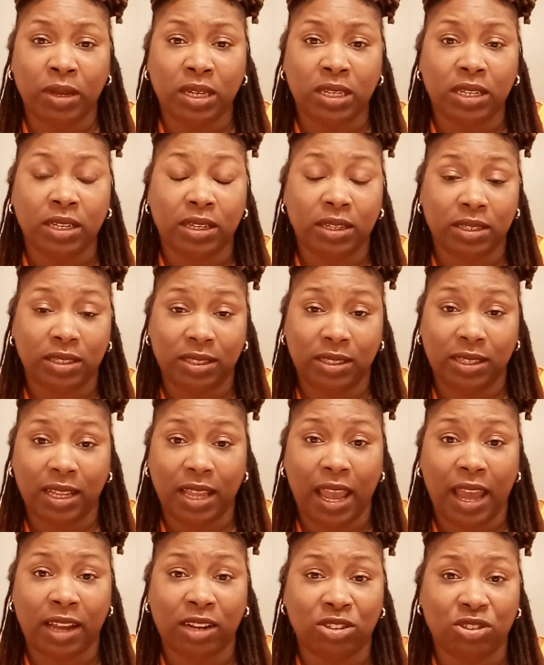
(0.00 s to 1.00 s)

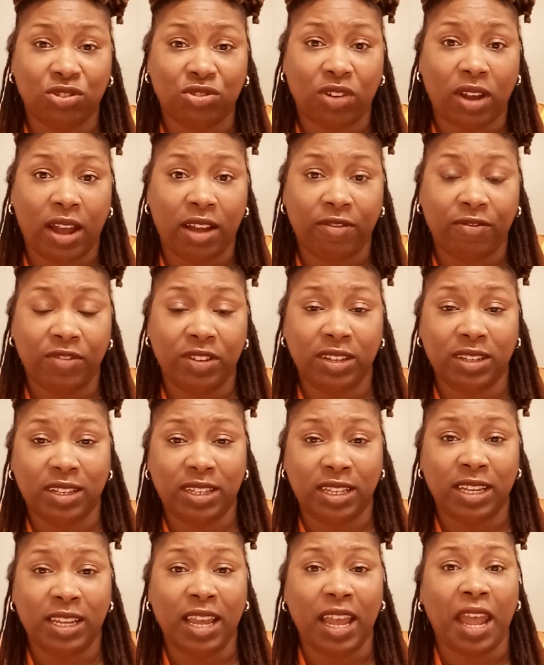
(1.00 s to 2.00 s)

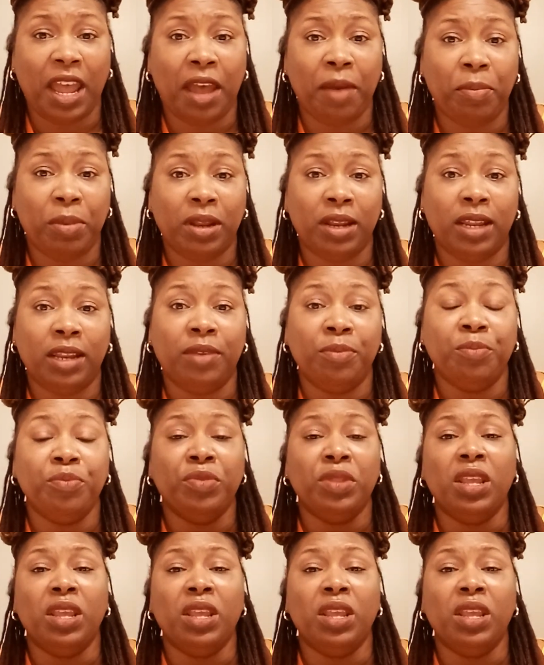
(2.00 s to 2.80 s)
catastrophically happening.